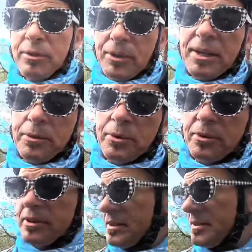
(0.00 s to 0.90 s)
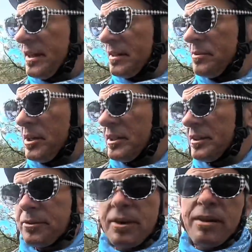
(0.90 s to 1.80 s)
already ordered a set of
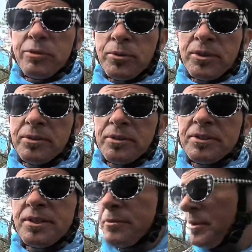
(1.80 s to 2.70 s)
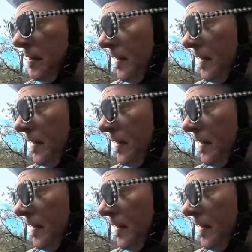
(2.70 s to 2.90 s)
Hunt gravel wheels with